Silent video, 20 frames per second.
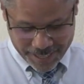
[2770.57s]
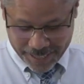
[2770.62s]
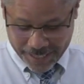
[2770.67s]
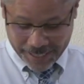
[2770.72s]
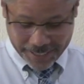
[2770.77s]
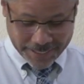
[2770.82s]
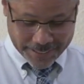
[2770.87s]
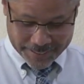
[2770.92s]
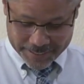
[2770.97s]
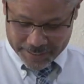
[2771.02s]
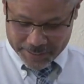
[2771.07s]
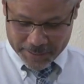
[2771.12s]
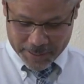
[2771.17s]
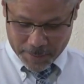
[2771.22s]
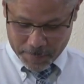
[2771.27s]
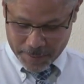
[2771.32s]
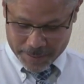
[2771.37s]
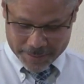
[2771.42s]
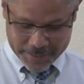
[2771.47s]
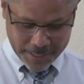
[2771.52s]
I can just see
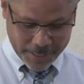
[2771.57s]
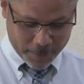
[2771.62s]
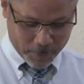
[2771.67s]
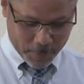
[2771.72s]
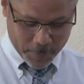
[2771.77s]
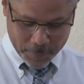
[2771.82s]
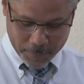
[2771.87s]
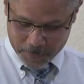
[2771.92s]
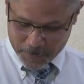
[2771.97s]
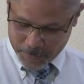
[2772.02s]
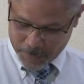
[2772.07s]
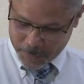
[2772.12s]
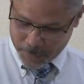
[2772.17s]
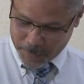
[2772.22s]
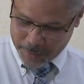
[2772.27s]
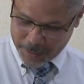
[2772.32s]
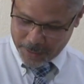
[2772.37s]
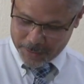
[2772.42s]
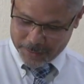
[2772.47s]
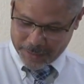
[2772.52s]
myself when
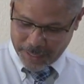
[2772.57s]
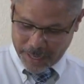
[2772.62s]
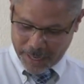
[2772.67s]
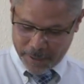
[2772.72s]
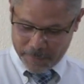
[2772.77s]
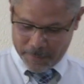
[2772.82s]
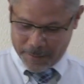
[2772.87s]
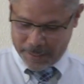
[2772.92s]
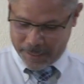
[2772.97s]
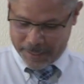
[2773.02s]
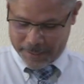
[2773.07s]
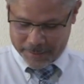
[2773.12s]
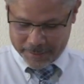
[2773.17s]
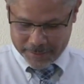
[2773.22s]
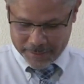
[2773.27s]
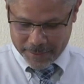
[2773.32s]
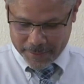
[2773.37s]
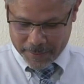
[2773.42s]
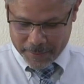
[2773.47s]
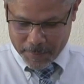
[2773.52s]
we go driving and
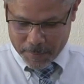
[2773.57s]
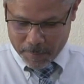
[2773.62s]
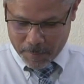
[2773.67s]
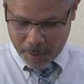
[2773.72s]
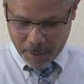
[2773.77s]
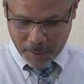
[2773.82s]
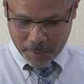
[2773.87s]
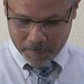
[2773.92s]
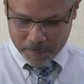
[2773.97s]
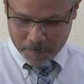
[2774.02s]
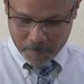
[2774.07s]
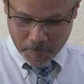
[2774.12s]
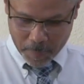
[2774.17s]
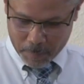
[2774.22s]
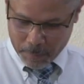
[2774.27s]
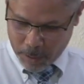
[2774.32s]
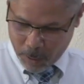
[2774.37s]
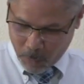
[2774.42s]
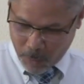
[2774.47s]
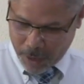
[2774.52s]

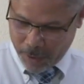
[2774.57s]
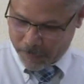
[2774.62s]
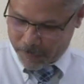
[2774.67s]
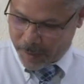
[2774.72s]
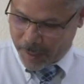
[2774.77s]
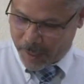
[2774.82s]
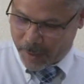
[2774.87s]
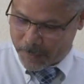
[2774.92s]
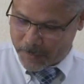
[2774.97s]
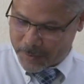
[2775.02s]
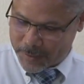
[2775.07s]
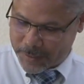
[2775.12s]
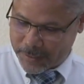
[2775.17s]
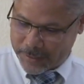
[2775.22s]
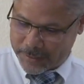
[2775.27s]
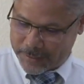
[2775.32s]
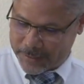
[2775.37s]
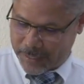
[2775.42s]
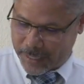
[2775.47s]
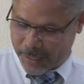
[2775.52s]
my wife gives
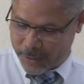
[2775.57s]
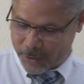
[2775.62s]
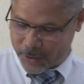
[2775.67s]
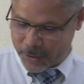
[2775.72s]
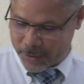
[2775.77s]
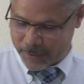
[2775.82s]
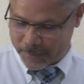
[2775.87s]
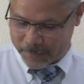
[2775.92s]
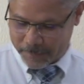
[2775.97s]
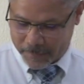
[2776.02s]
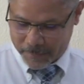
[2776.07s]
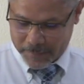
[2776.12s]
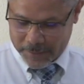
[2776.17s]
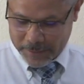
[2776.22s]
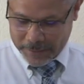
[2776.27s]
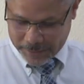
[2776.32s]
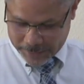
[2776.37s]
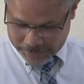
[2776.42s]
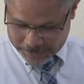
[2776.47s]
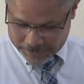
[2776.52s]
instruction,
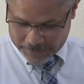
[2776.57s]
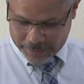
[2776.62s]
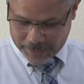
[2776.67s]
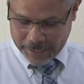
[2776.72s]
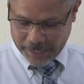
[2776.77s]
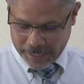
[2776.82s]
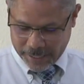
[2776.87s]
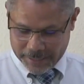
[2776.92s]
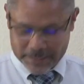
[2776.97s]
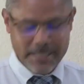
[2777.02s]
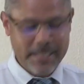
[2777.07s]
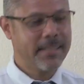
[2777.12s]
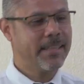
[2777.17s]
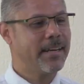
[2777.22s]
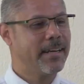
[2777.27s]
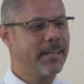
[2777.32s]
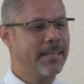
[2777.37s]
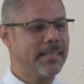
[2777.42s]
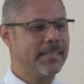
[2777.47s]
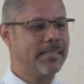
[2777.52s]
I
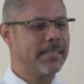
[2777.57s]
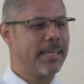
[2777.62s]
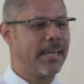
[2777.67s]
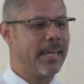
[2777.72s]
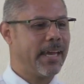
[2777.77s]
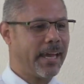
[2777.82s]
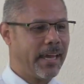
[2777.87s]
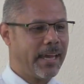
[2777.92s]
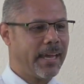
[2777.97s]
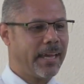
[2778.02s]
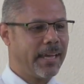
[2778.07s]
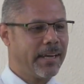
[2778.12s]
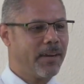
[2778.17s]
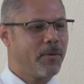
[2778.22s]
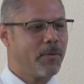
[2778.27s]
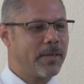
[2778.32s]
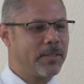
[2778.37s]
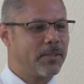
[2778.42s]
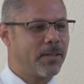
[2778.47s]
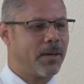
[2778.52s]
generally say, I know
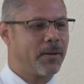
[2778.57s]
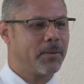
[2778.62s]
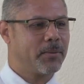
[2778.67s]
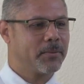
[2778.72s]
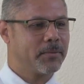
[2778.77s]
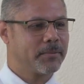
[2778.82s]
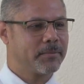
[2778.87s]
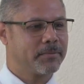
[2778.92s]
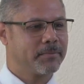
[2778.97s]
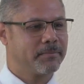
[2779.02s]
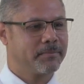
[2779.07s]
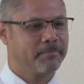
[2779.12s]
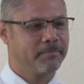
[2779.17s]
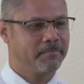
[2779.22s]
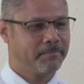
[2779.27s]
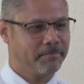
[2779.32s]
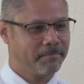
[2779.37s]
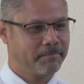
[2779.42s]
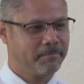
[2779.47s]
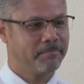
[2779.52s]
where to go.
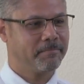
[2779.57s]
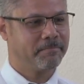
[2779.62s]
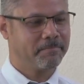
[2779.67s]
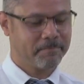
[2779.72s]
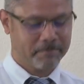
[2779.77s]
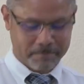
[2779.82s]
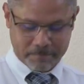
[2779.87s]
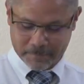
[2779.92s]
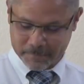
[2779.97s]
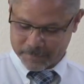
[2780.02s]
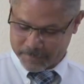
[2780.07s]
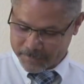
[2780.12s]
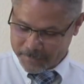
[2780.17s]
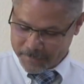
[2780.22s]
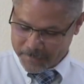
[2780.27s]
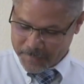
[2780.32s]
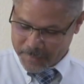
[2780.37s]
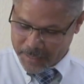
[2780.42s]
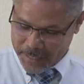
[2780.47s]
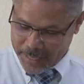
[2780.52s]
Mm-hmm.
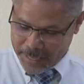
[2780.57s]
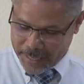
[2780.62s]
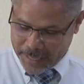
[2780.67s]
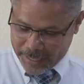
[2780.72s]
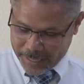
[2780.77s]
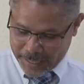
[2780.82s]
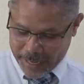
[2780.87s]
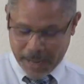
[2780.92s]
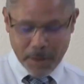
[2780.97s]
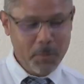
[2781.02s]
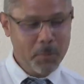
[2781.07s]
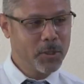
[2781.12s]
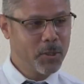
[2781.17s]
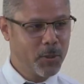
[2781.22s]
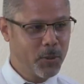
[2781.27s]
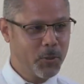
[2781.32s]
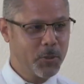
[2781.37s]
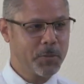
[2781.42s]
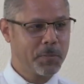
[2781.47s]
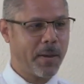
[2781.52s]
And I would
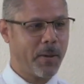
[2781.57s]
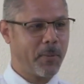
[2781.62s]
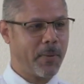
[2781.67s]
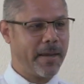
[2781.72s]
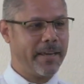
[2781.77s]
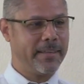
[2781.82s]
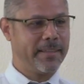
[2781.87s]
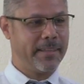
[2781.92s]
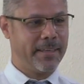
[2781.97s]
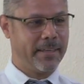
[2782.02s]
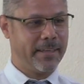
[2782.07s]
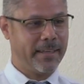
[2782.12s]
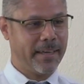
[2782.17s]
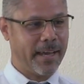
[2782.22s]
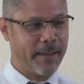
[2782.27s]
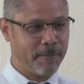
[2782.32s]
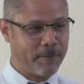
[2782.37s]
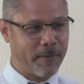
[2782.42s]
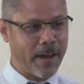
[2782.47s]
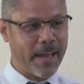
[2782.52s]
lose my way then.
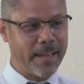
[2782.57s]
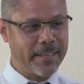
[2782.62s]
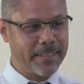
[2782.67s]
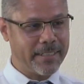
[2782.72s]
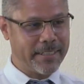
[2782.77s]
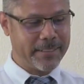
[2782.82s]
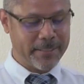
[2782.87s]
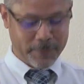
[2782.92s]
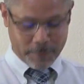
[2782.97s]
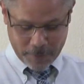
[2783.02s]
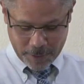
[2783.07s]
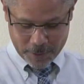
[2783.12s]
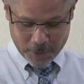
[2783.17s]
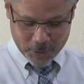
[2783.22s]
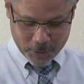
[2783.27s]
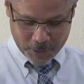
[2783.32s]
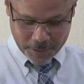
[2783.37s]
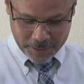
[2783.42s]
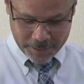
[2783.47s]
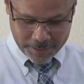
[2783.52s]
I'll find it
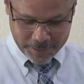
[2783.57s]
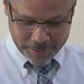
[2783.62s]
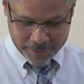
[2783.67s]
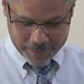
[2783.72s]
eventually.